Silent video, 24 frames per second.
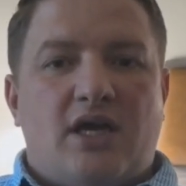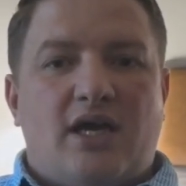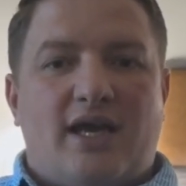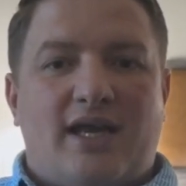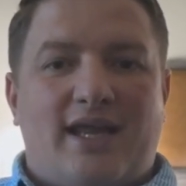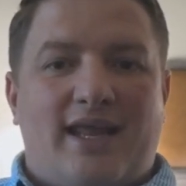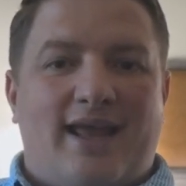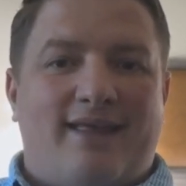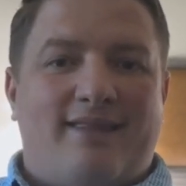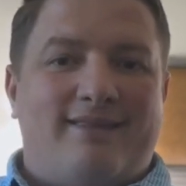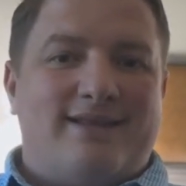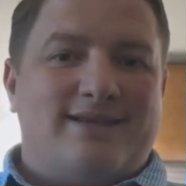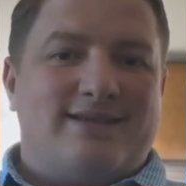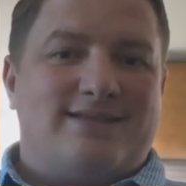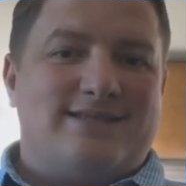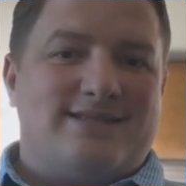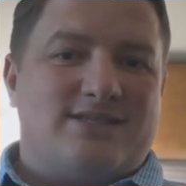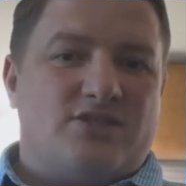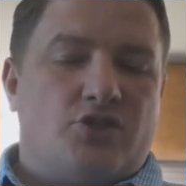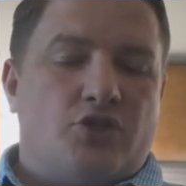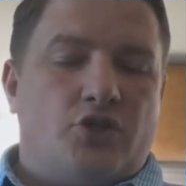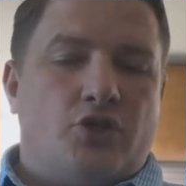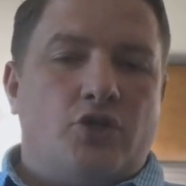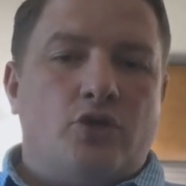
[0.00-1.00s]
Again, this
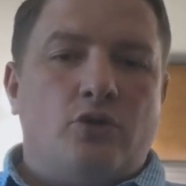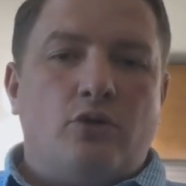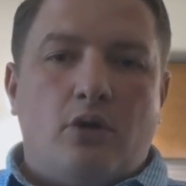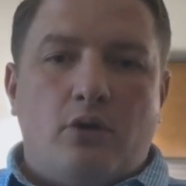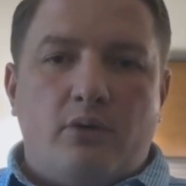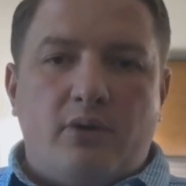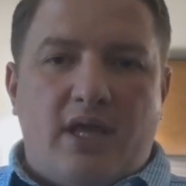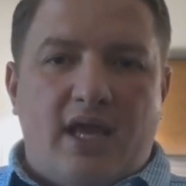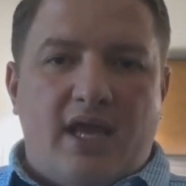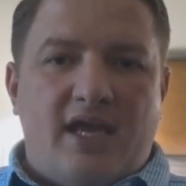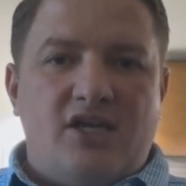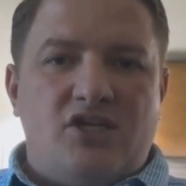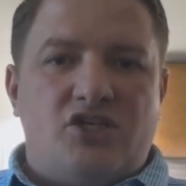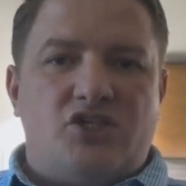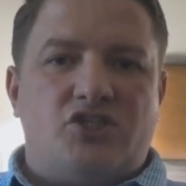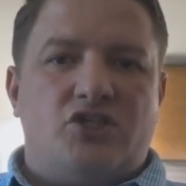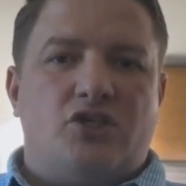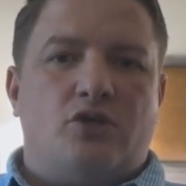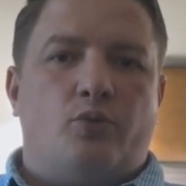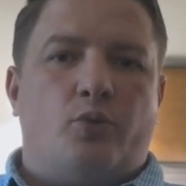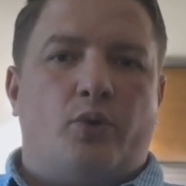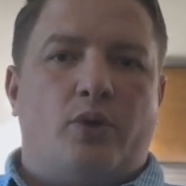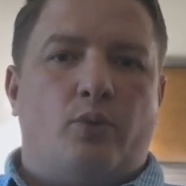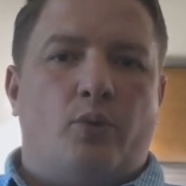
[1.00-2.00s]
is the new
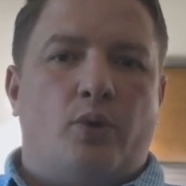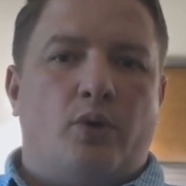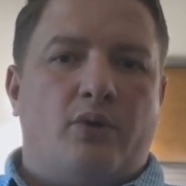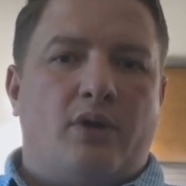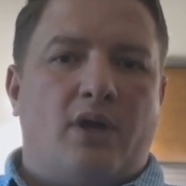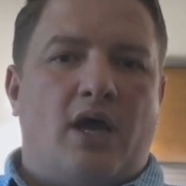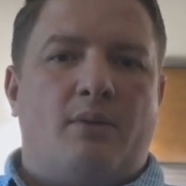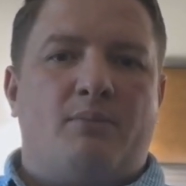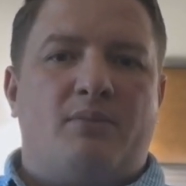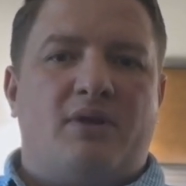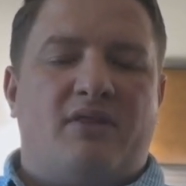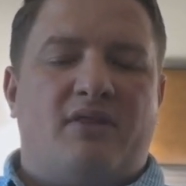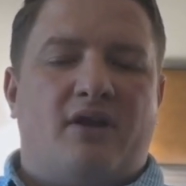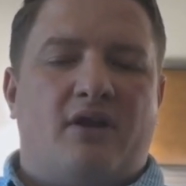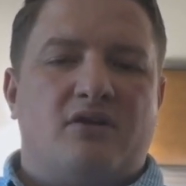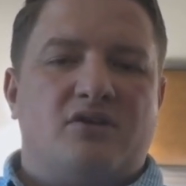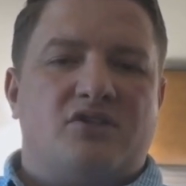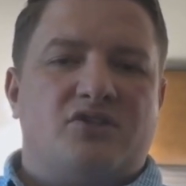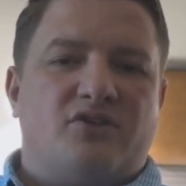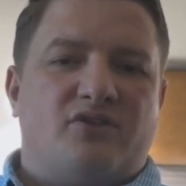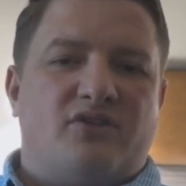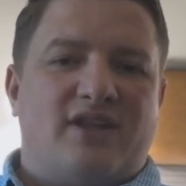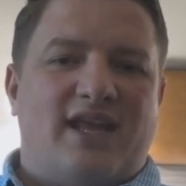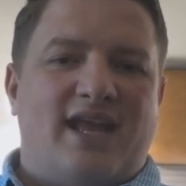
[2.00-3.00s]
location. We will not be there
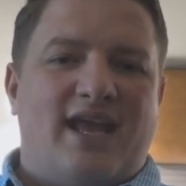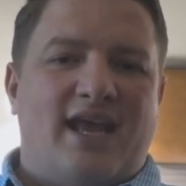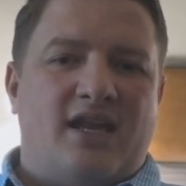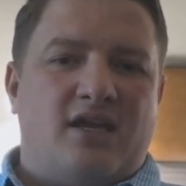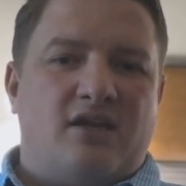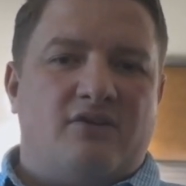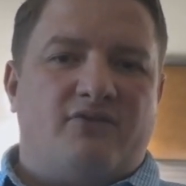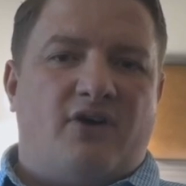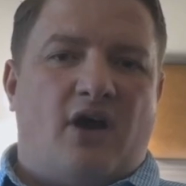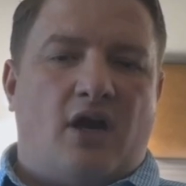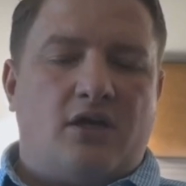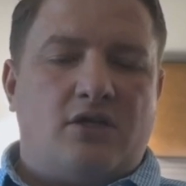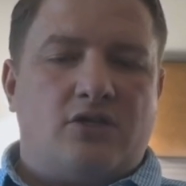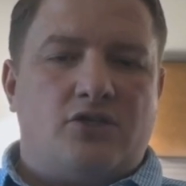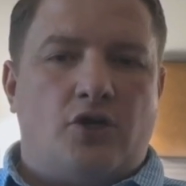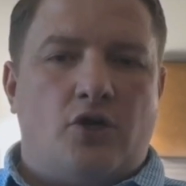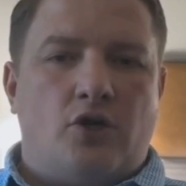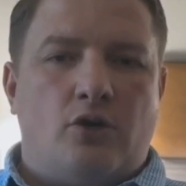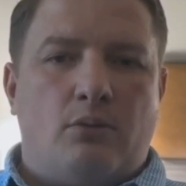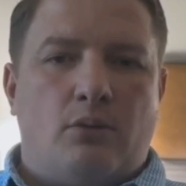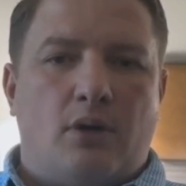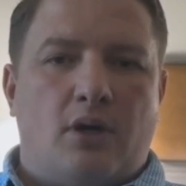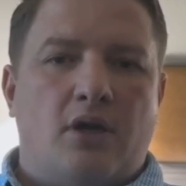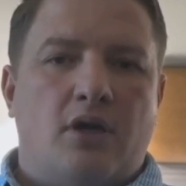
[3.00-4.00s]
till the end of
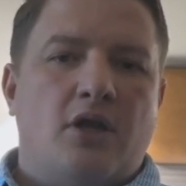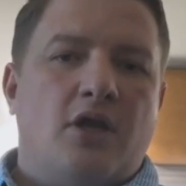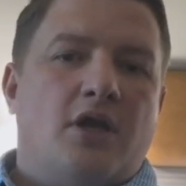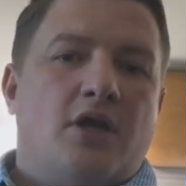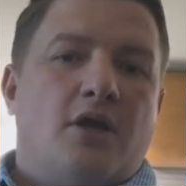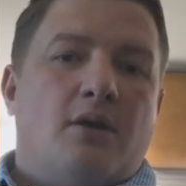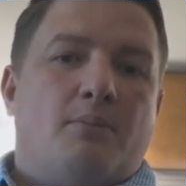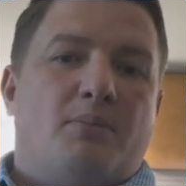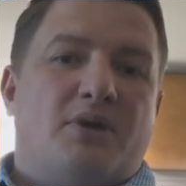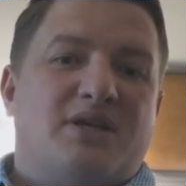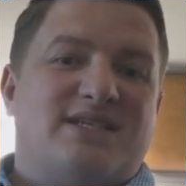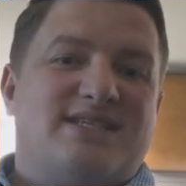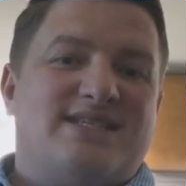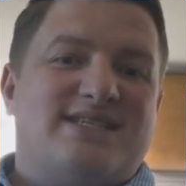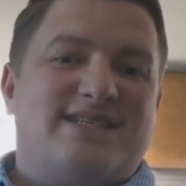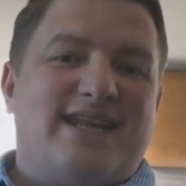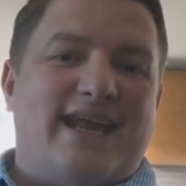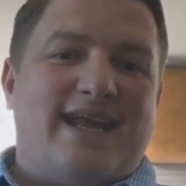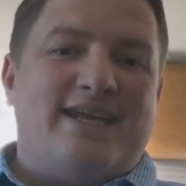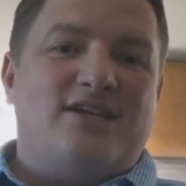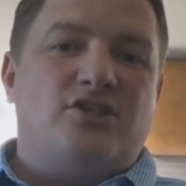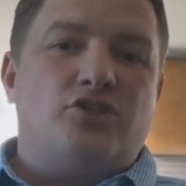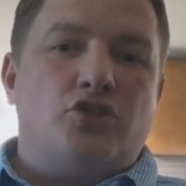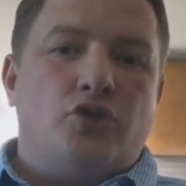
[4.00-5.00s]
October, but
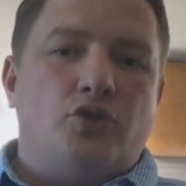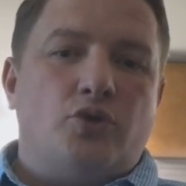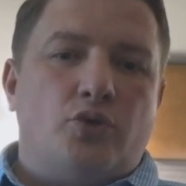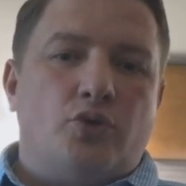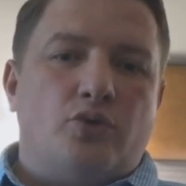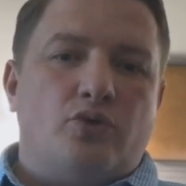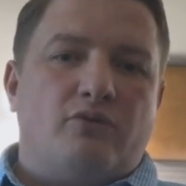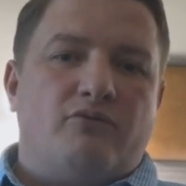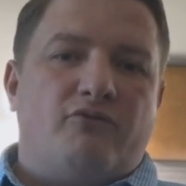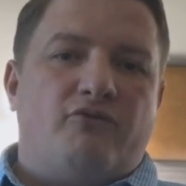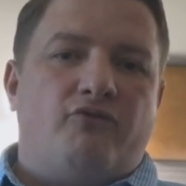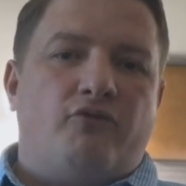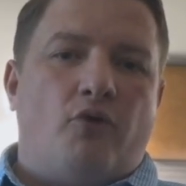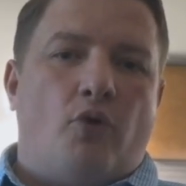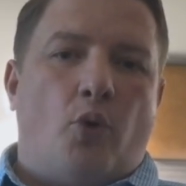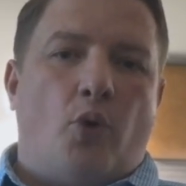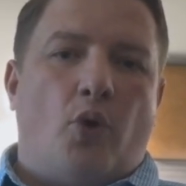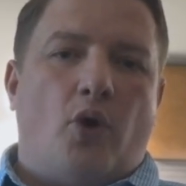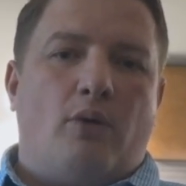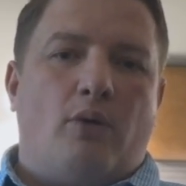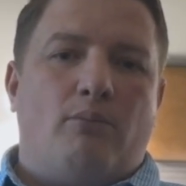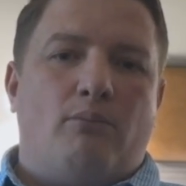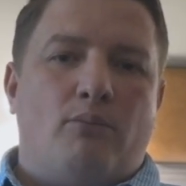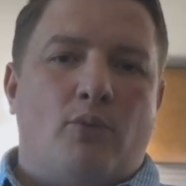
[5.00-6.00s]
stay tuned
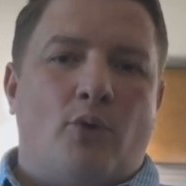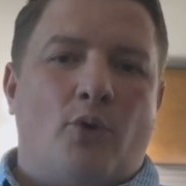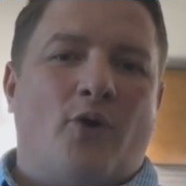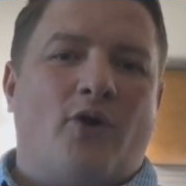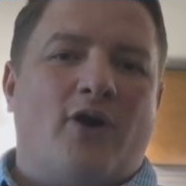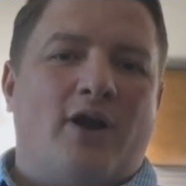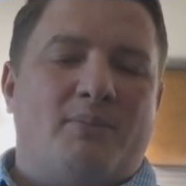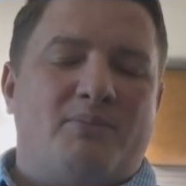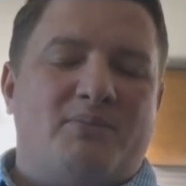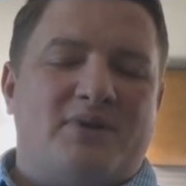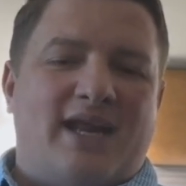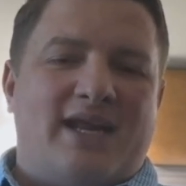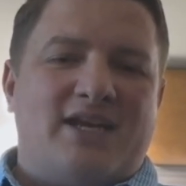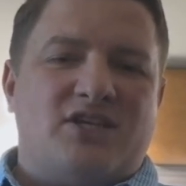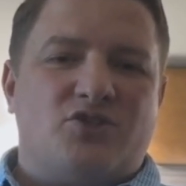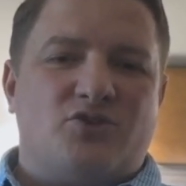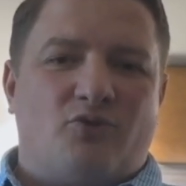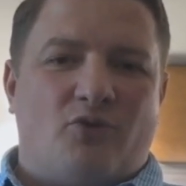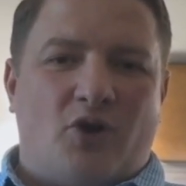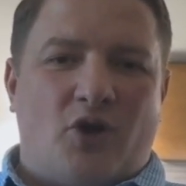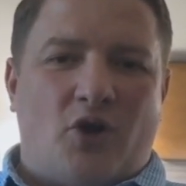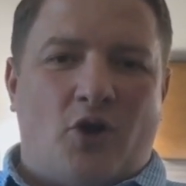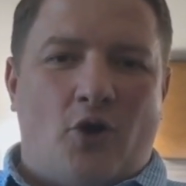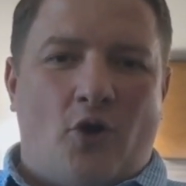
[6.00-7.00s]
for more
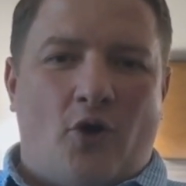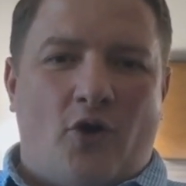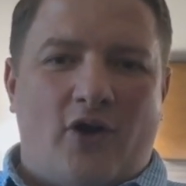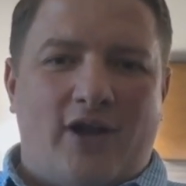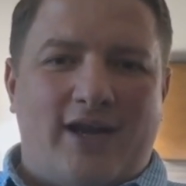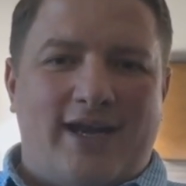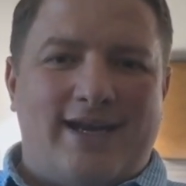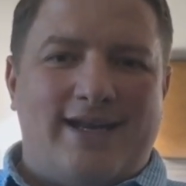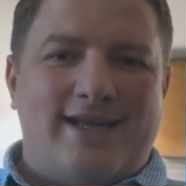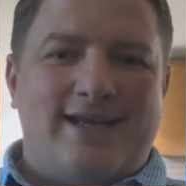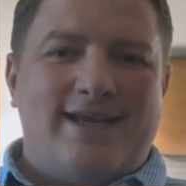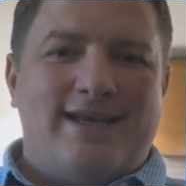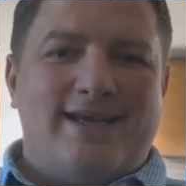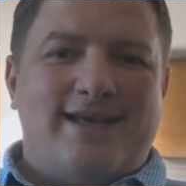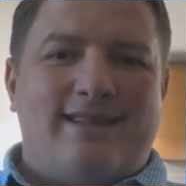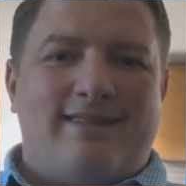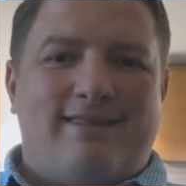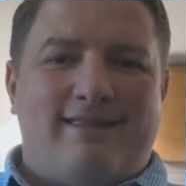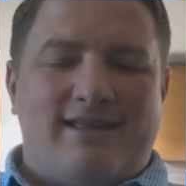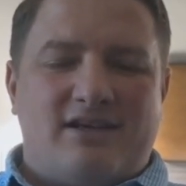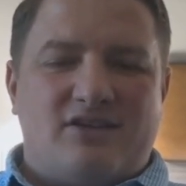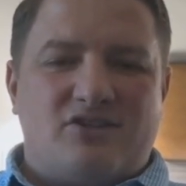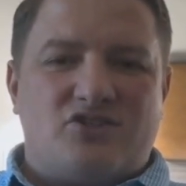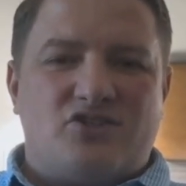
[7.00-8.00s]
updates regarding
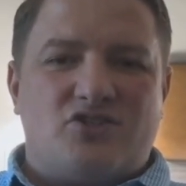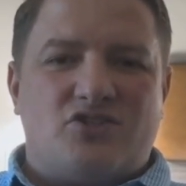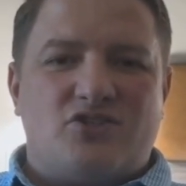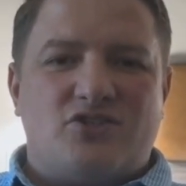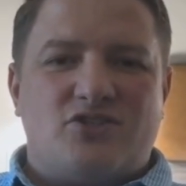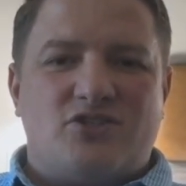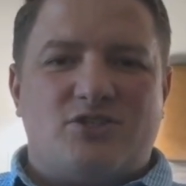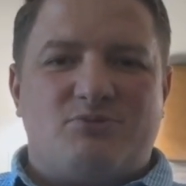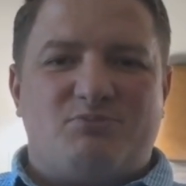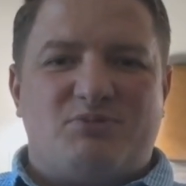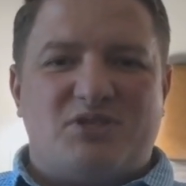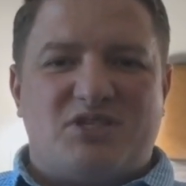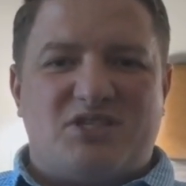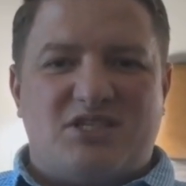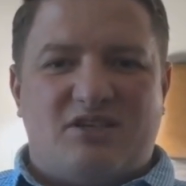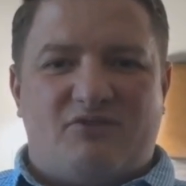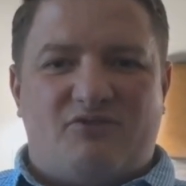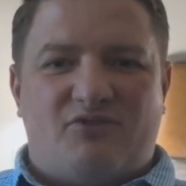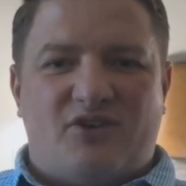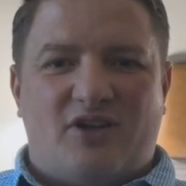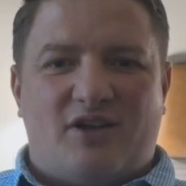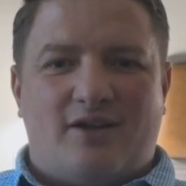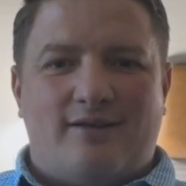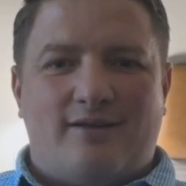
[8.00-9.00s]
this
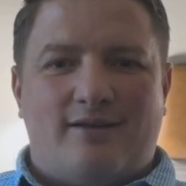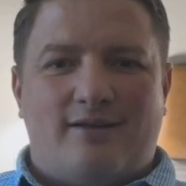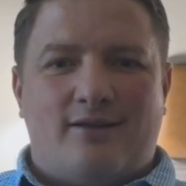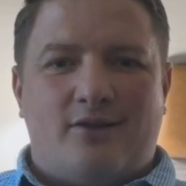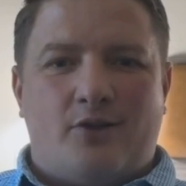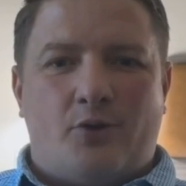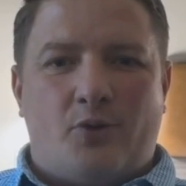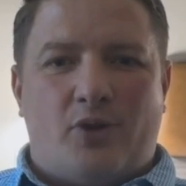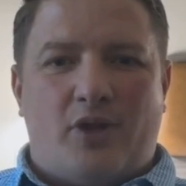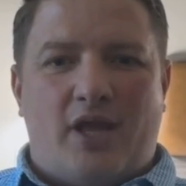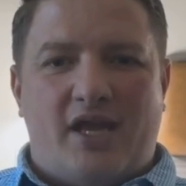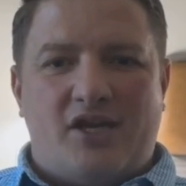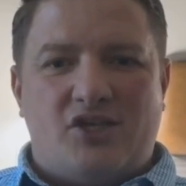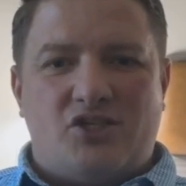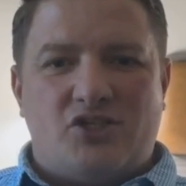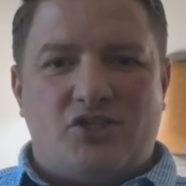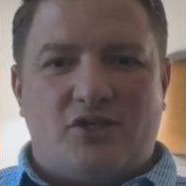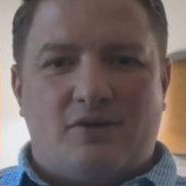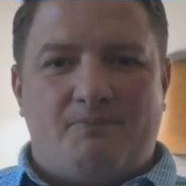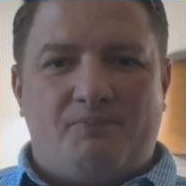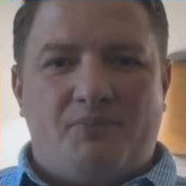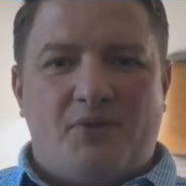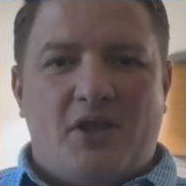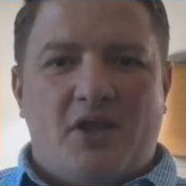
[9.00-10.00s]
specific
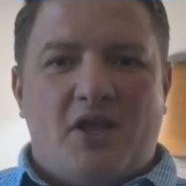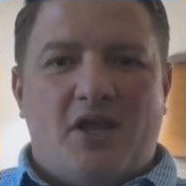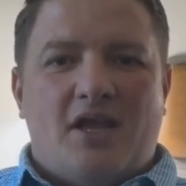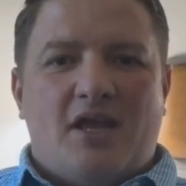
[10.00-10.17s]
location.